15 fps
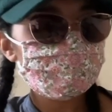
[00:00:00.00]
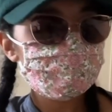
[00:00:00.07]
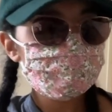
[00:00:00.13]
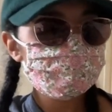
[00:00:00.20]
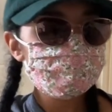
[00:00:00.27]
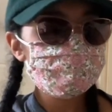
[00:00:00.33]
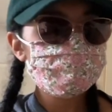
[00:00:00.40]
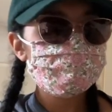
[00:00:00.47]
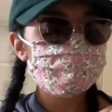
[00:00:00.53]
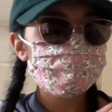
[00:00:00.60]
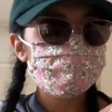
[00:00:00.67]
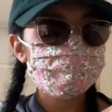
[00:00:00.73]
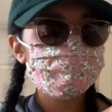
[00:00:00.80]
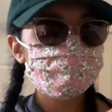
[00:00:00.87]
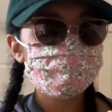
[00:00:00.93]
I really like
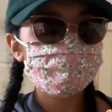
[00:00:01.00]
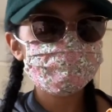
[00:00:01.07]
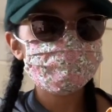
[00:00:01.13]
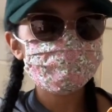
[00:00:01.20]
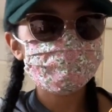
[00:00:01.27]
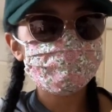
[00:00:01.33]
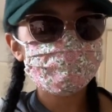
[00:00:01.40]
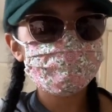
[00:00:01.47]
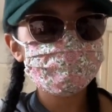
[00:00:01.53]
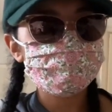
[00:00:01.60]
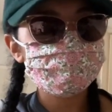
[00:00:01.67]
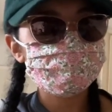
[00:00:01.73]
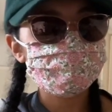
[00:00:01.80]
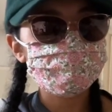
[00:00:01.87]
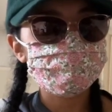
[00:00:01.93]
about her design is
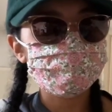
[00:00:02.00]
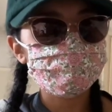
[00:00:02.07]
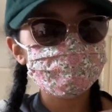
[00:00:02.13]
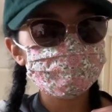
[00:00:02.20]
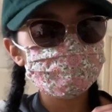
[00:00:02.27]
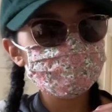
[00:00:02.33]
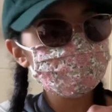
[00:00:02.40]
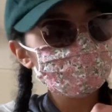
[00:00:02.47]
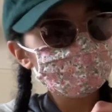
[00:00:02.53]
her jewelry.